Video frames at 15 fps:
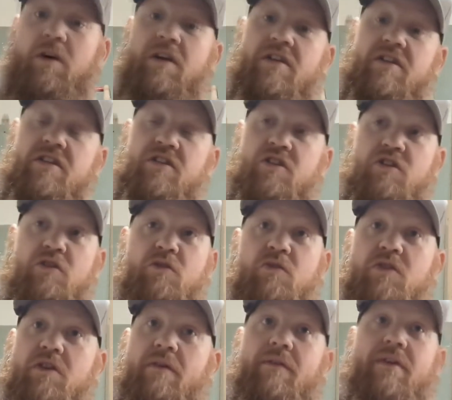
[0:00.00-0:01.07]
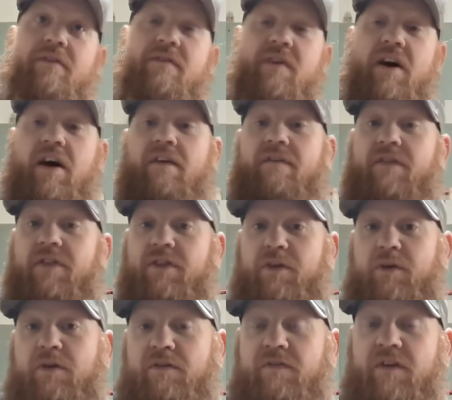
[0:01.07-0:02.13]
was 275,
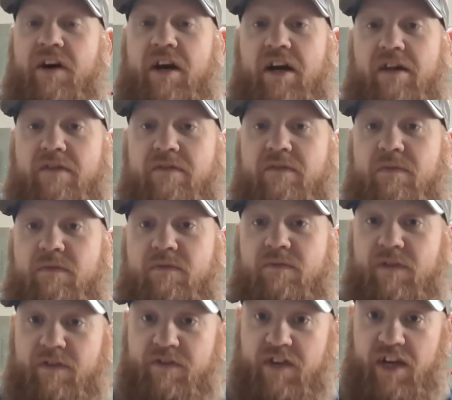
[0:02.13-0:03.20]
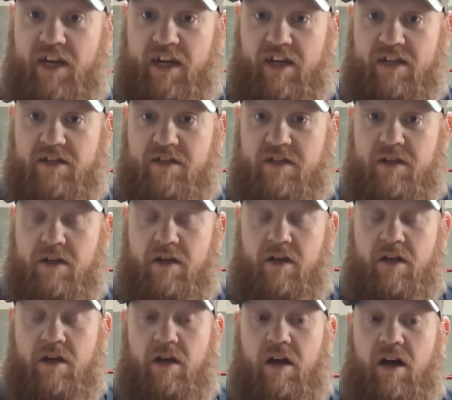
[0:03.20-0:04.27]
35, 15.
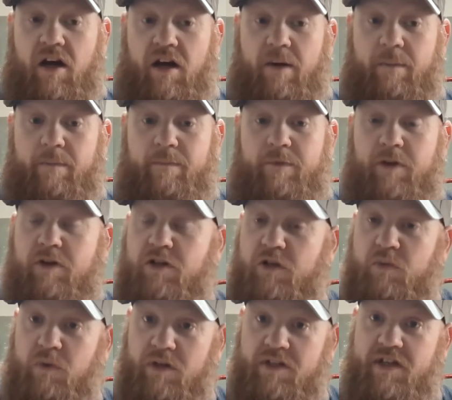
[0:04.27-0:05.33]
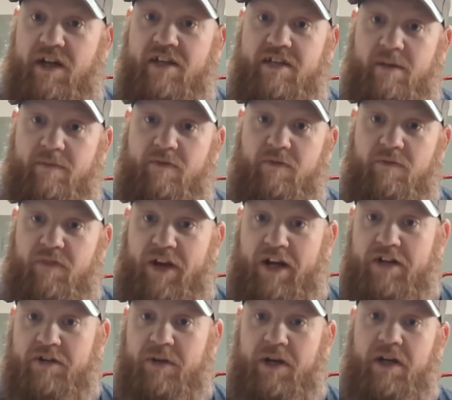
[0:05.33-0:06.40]
They're just one size up from
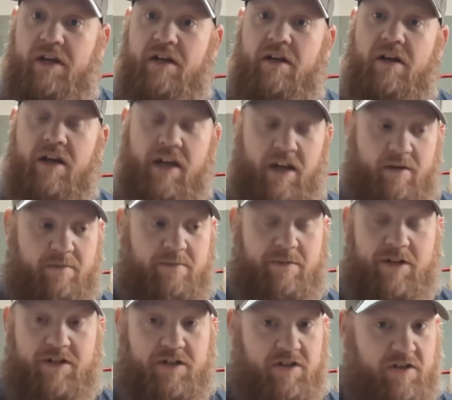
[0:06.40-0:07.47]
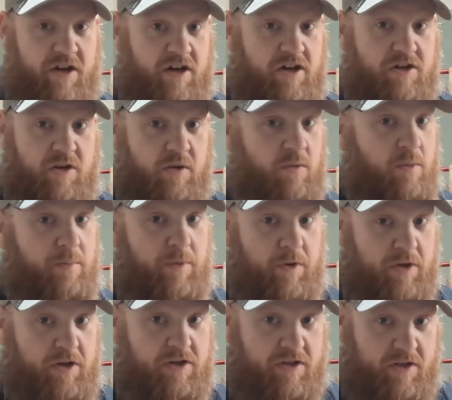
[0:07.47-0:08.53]
factory. Again, this is not a truck we're
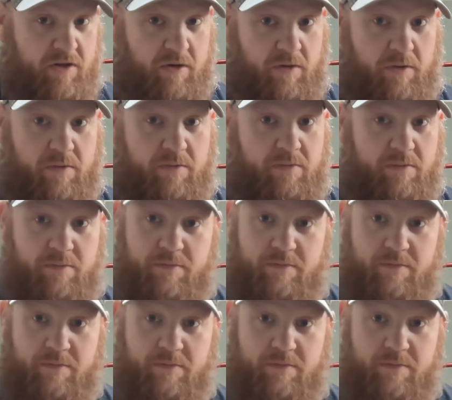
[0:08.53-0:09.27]
building to go